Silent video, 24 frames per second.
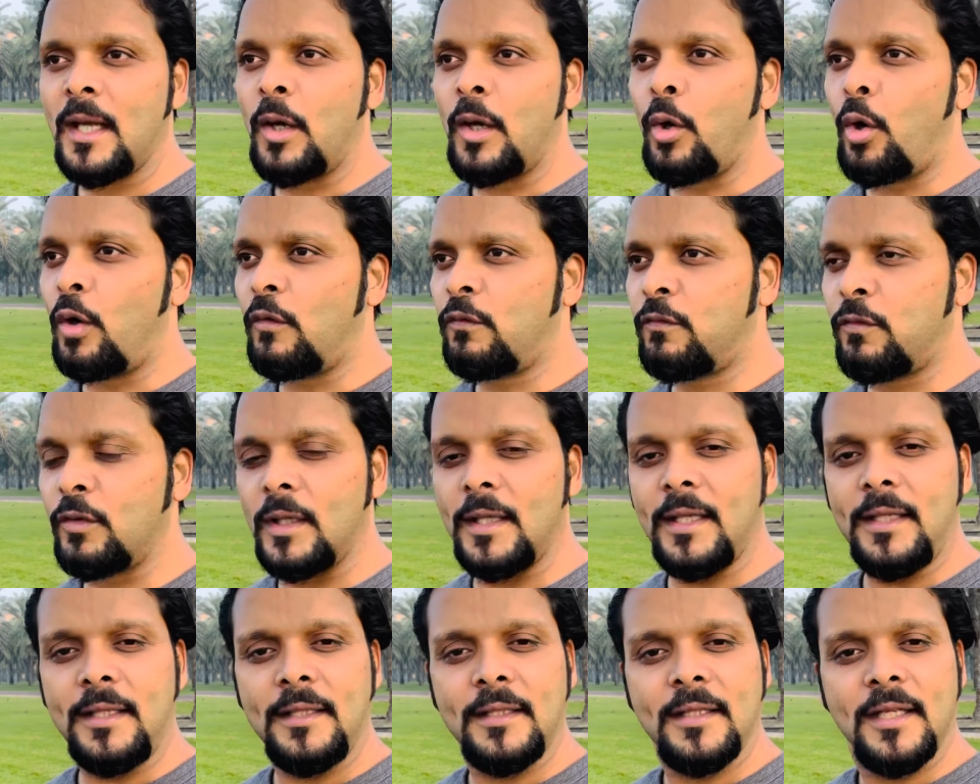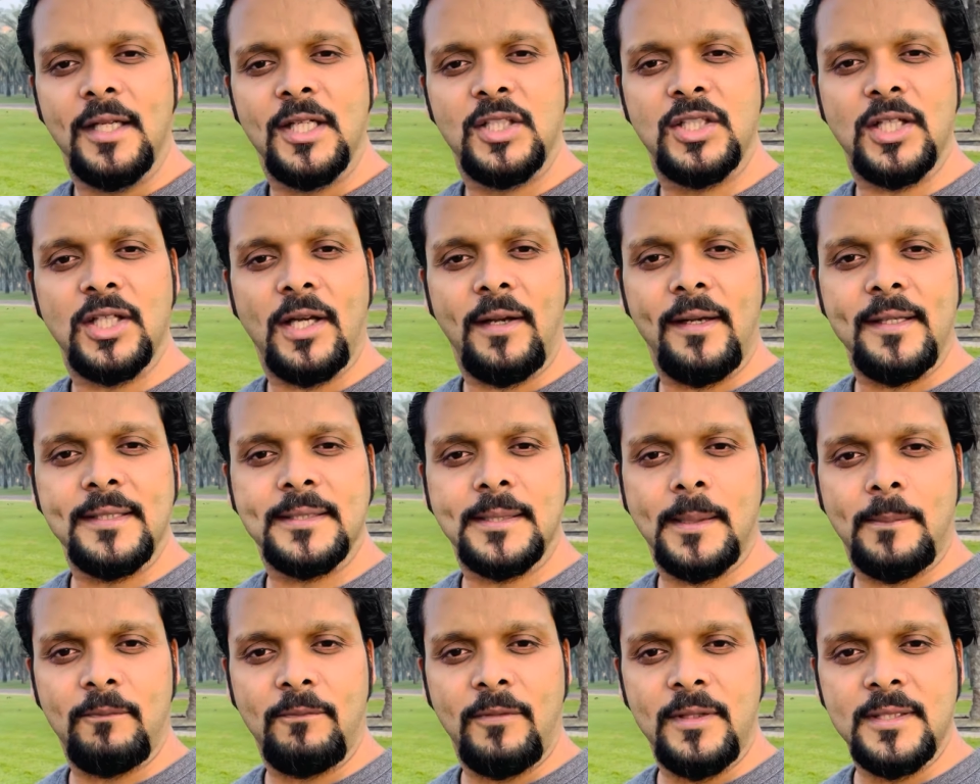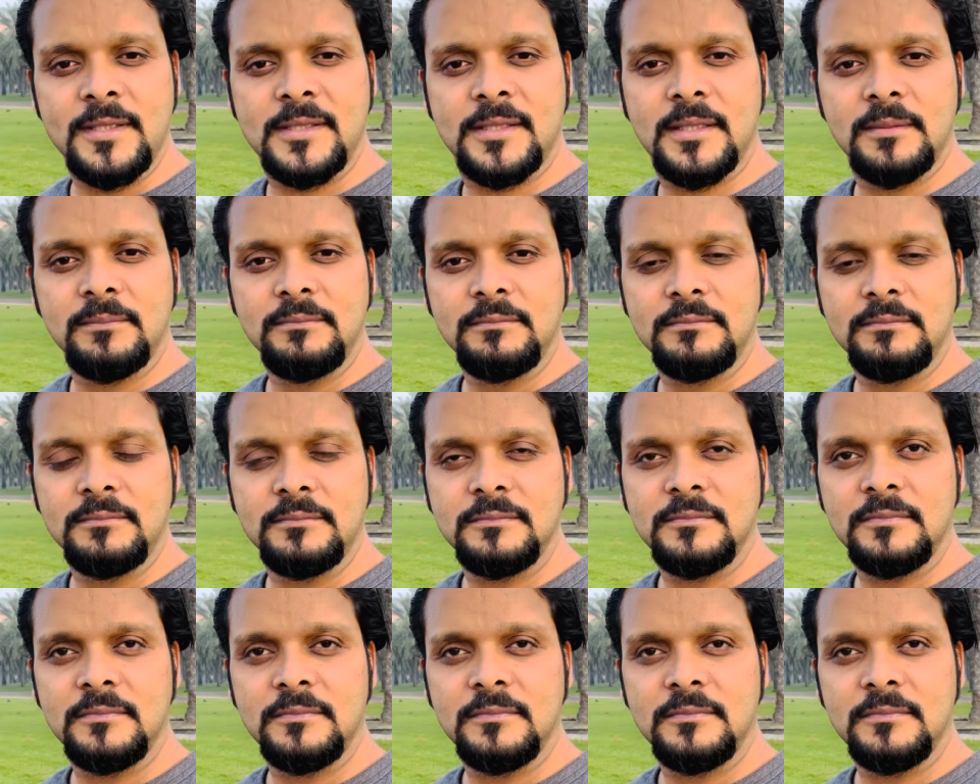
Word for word: Hopefully, sharing some wisdom